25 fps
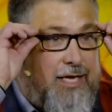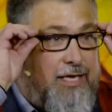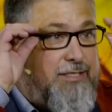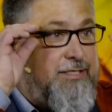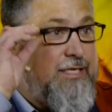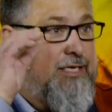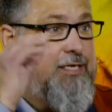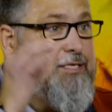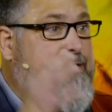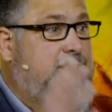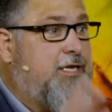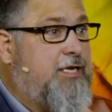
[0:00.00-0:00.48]
this
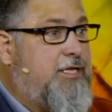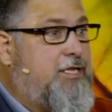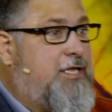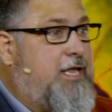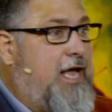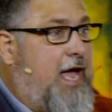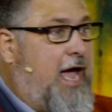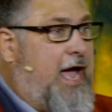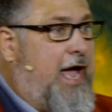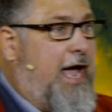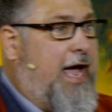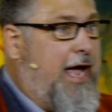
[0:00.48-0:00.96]
is the
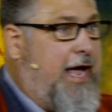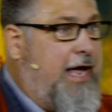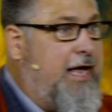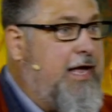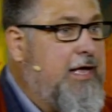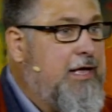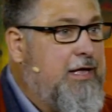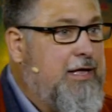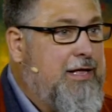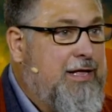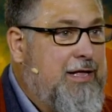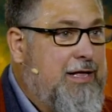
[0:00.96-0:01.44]

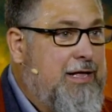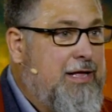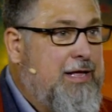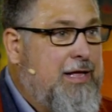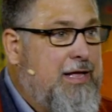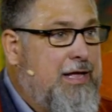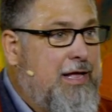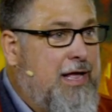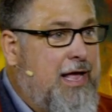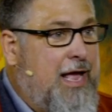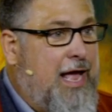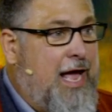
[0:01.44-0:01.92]
day,
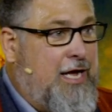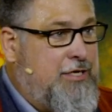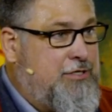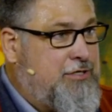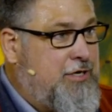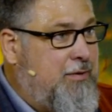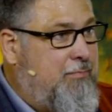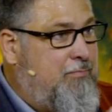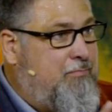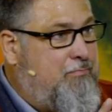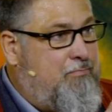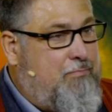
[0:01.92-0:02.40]
as
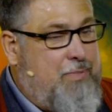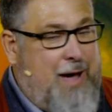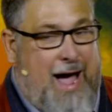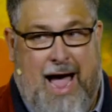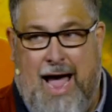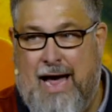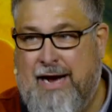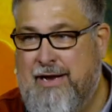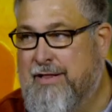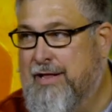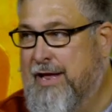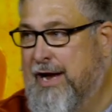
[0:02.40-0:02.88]
you're
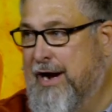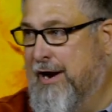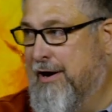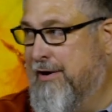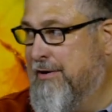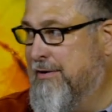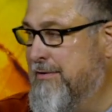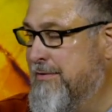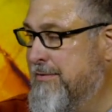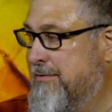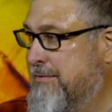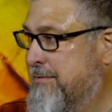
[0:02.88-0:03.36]
back
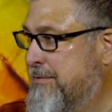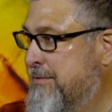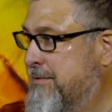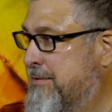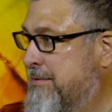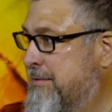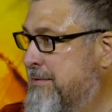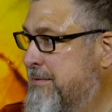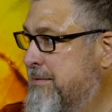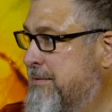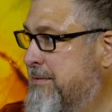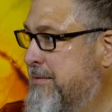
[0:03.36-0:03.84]
there,
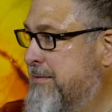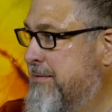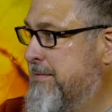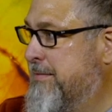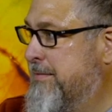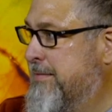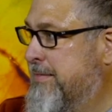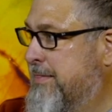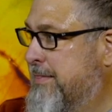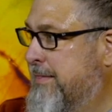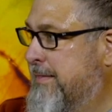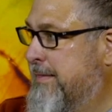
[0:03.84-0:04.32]

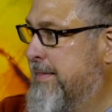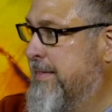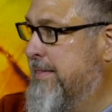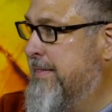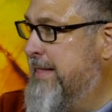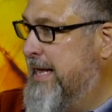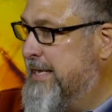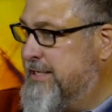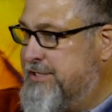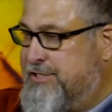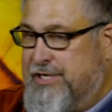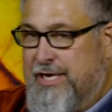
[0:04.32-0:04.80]

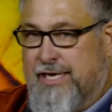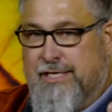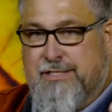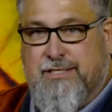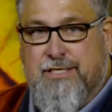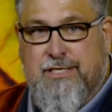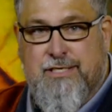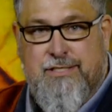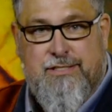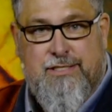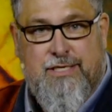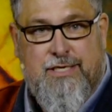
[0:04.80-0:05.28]
that
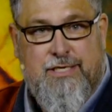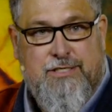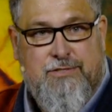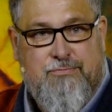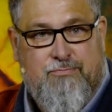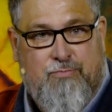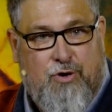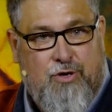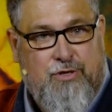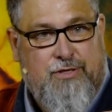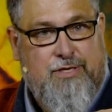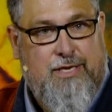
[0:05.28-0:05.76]
Jesus is
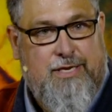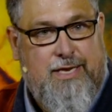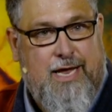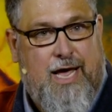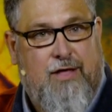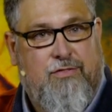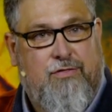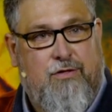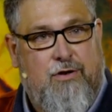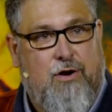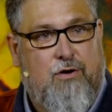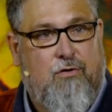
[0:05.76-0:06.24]
put to
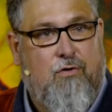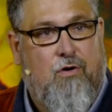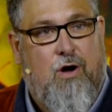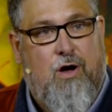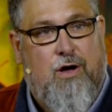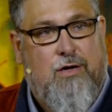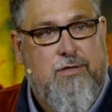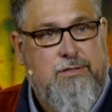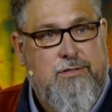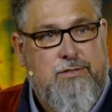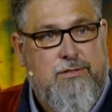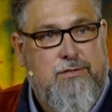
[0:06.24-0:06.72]
death on the cross.